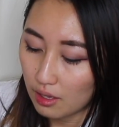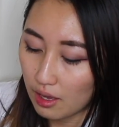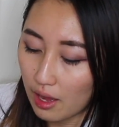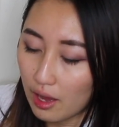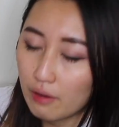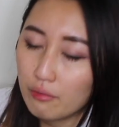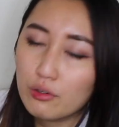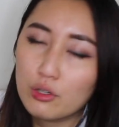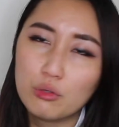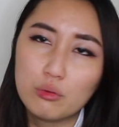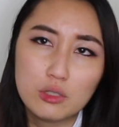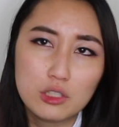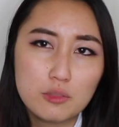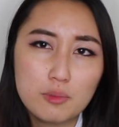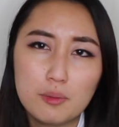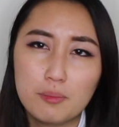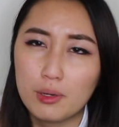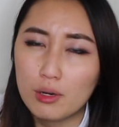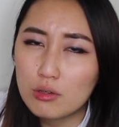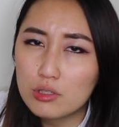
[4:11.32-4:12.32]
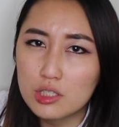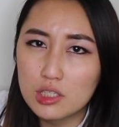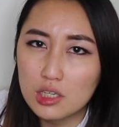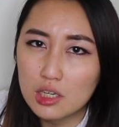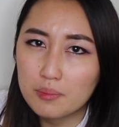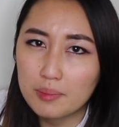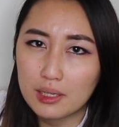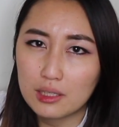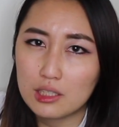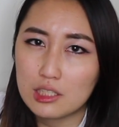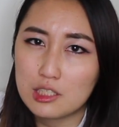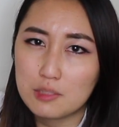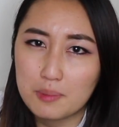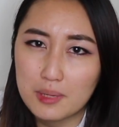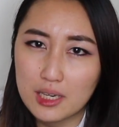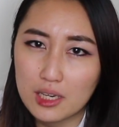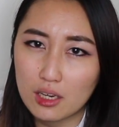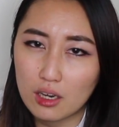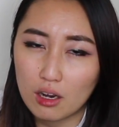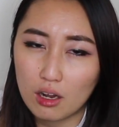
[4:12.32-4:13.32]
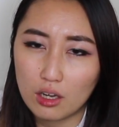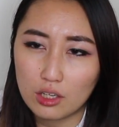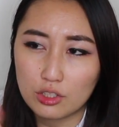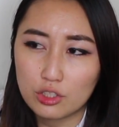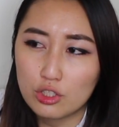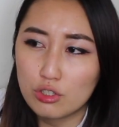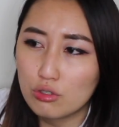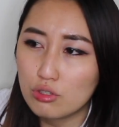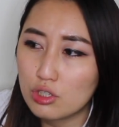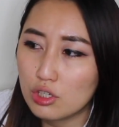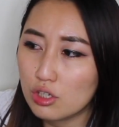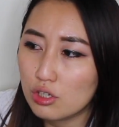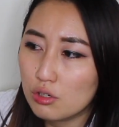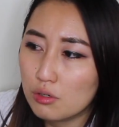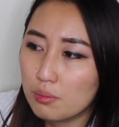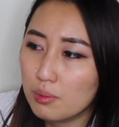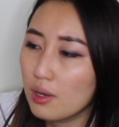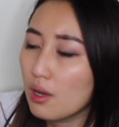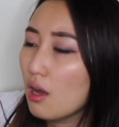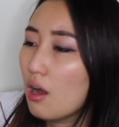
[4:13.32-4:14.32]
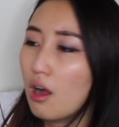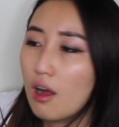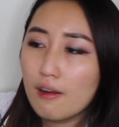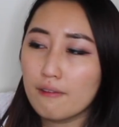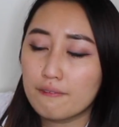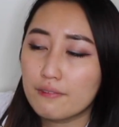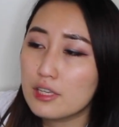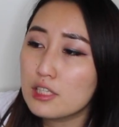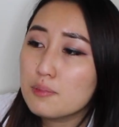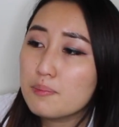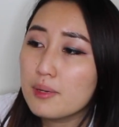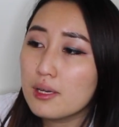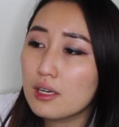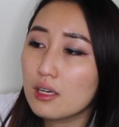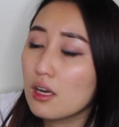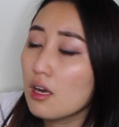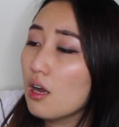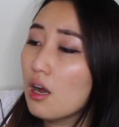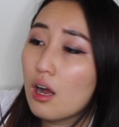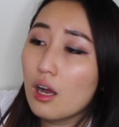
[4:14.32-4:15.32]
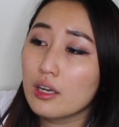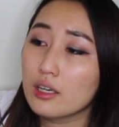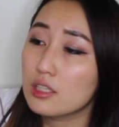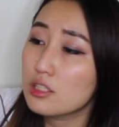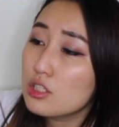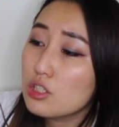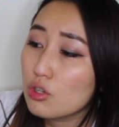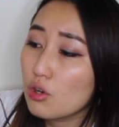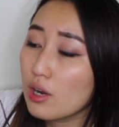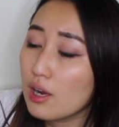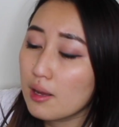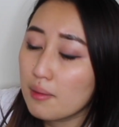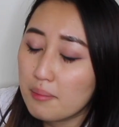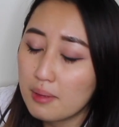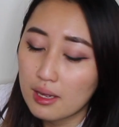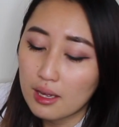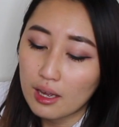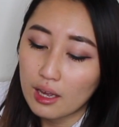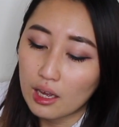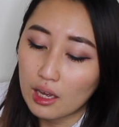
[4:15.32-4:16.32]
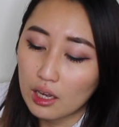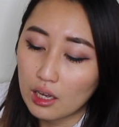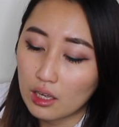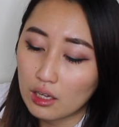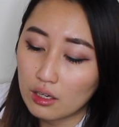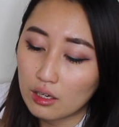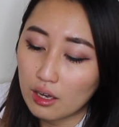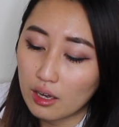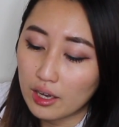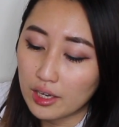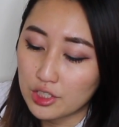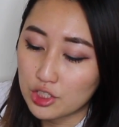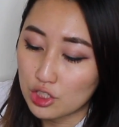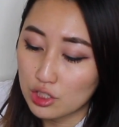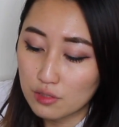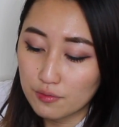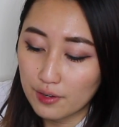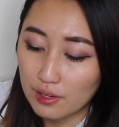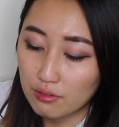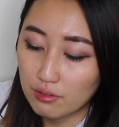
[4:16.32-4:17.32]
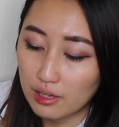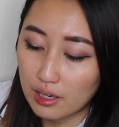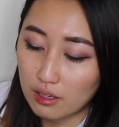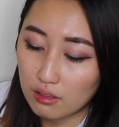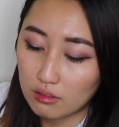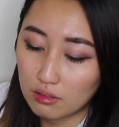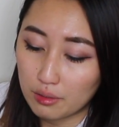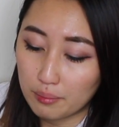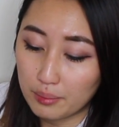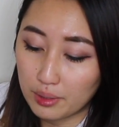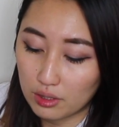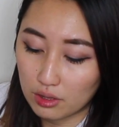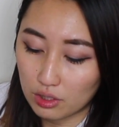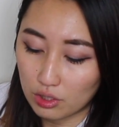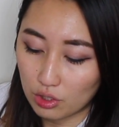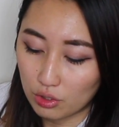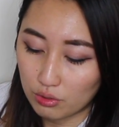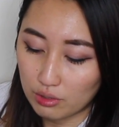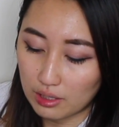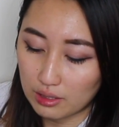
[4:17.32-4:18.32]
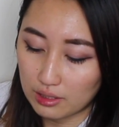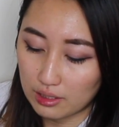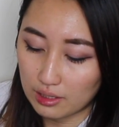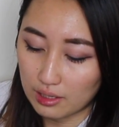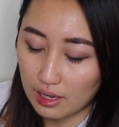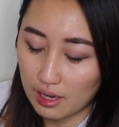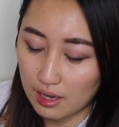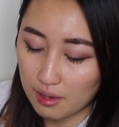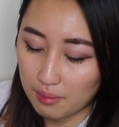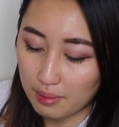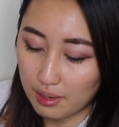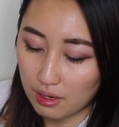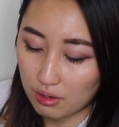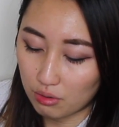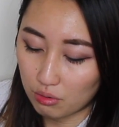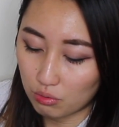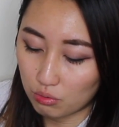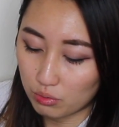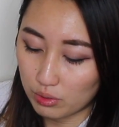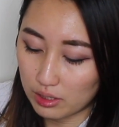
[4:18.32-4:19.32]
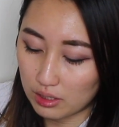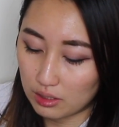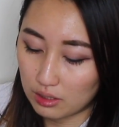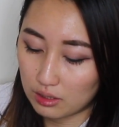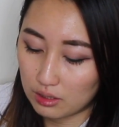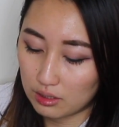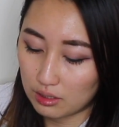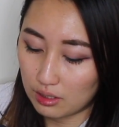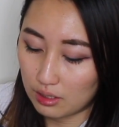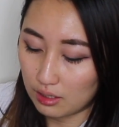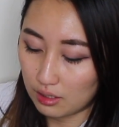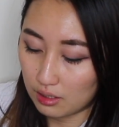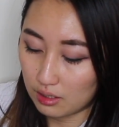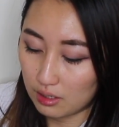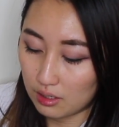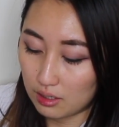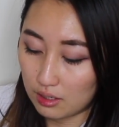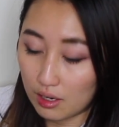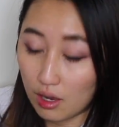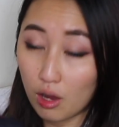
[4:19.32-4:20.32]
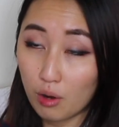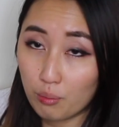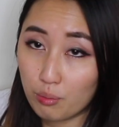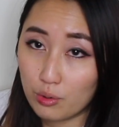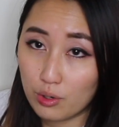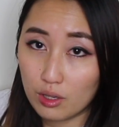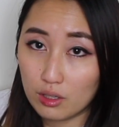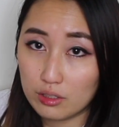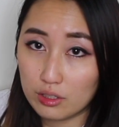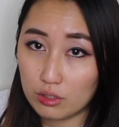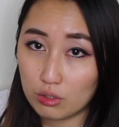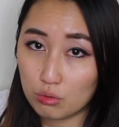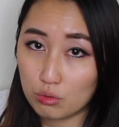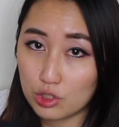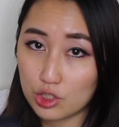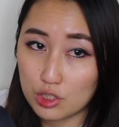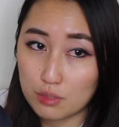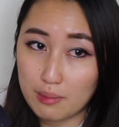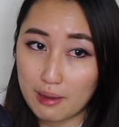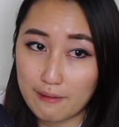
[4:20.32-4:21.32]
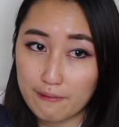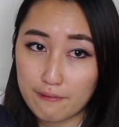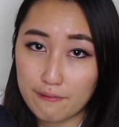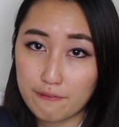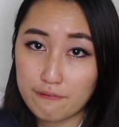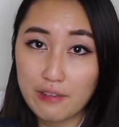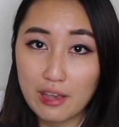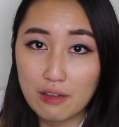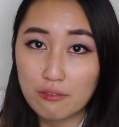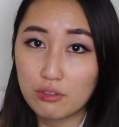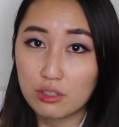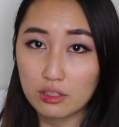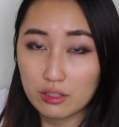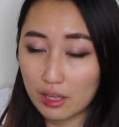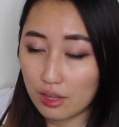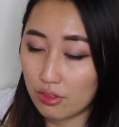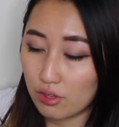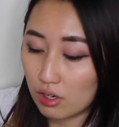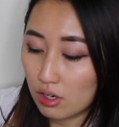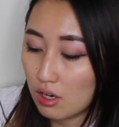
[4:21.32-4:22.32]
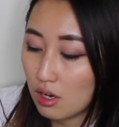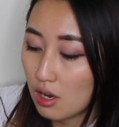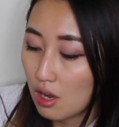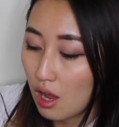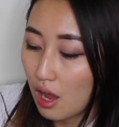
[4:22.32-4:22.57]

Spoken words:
everyone's been posting about the Speedy on YouTube, on Facebook, on Instagram, and I just found out a month ago that they came out with it in Empriente leather, which is my favorite leather.